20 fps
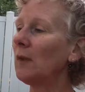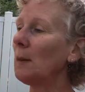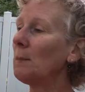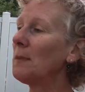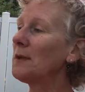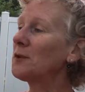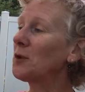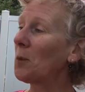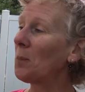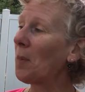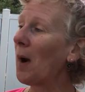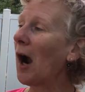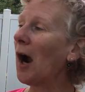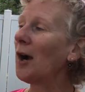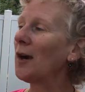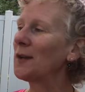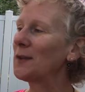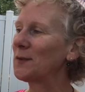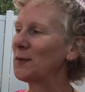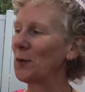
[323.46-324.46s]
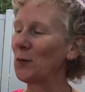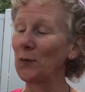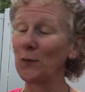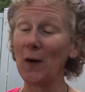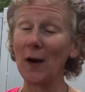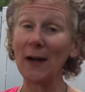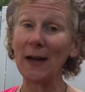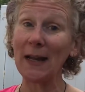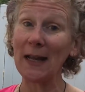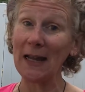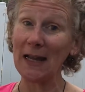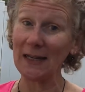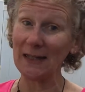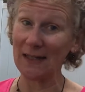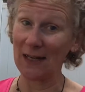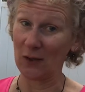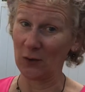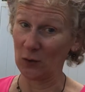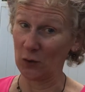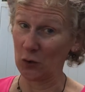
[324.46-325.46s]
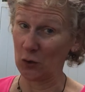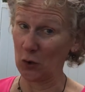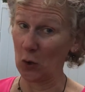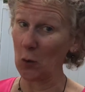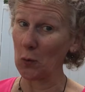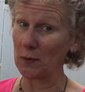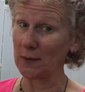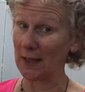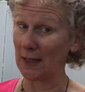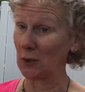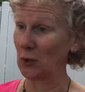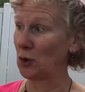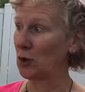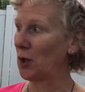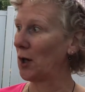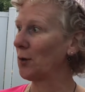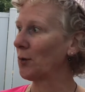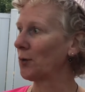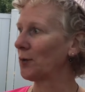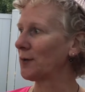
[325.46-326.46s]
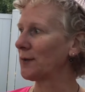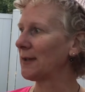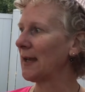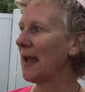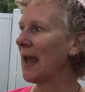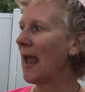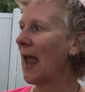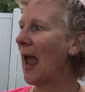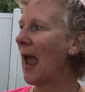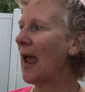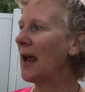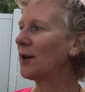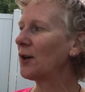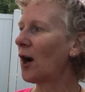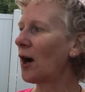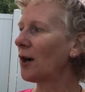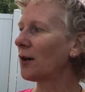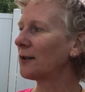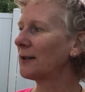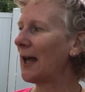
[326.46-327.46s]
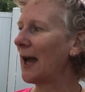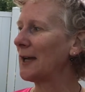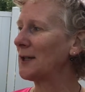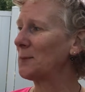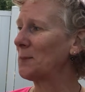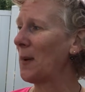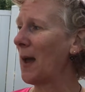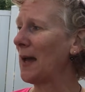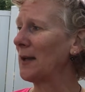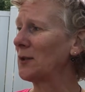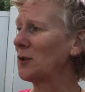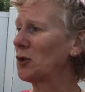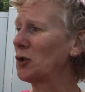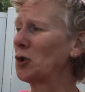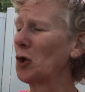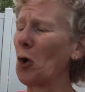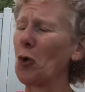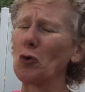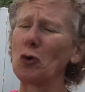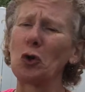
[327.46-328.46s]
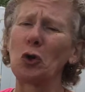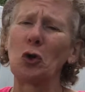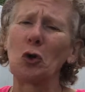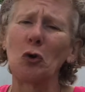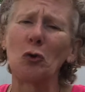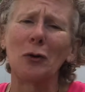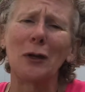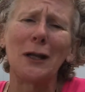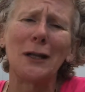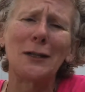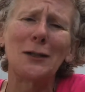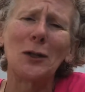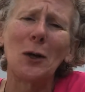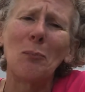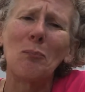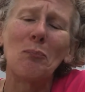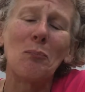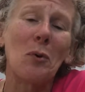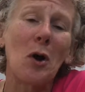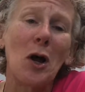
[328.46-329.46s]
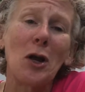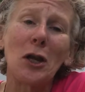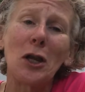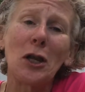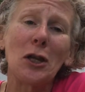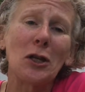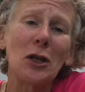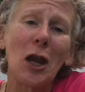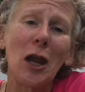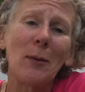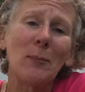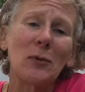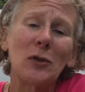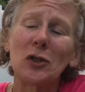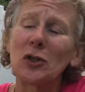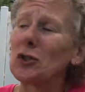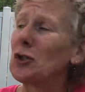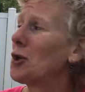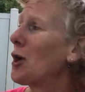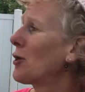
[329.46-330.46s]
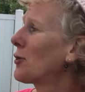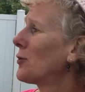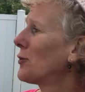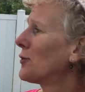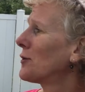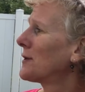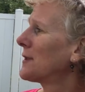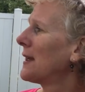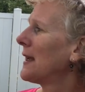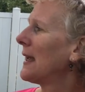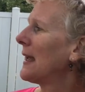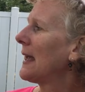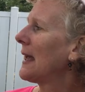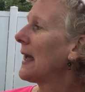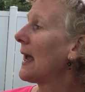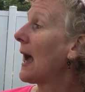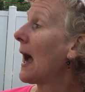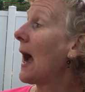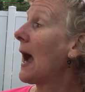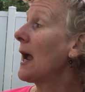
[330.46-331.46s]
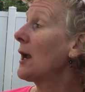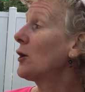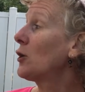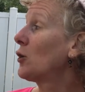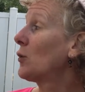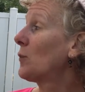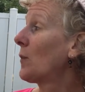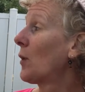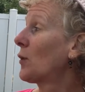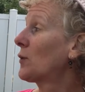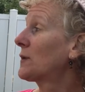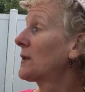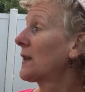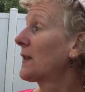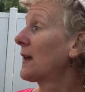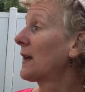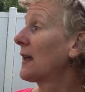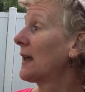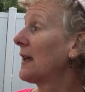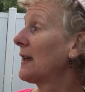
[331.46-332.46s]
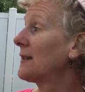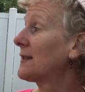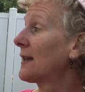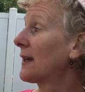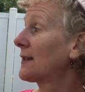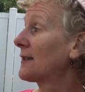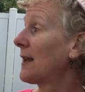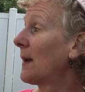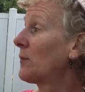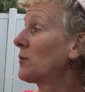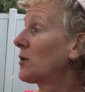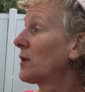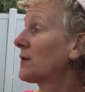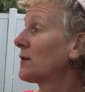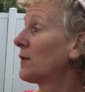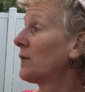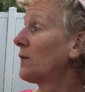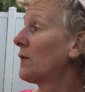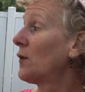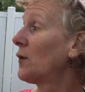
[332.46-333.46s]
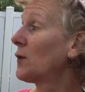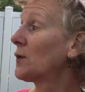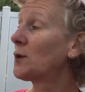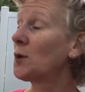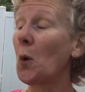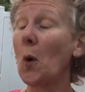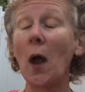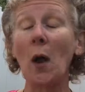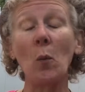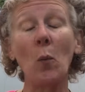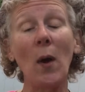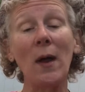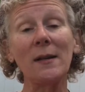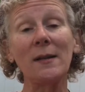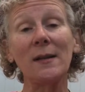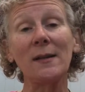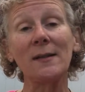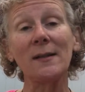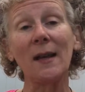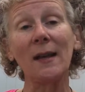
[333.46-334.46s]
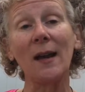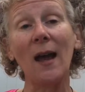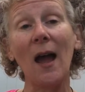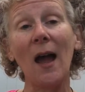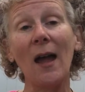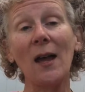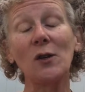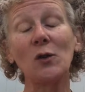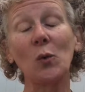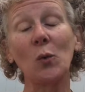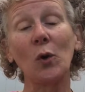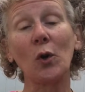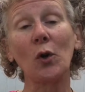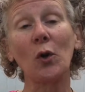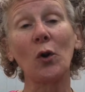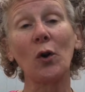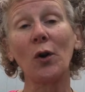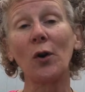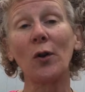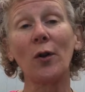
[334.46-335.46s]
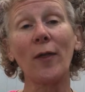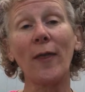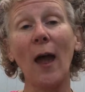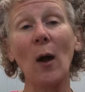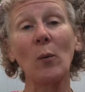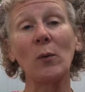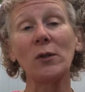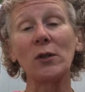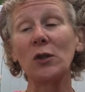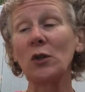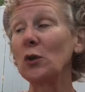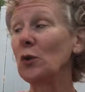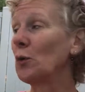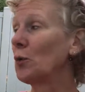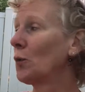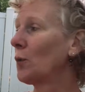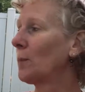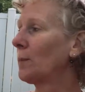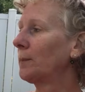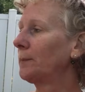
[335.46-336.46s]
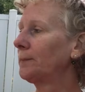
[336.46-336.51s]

Mr. Barr is so funny, he tells jokes and juggles. And our class pet's so cute, it's a bunny named Snuggles. I knew most of the kids except just a few, so I went and said hi to a girl that was new.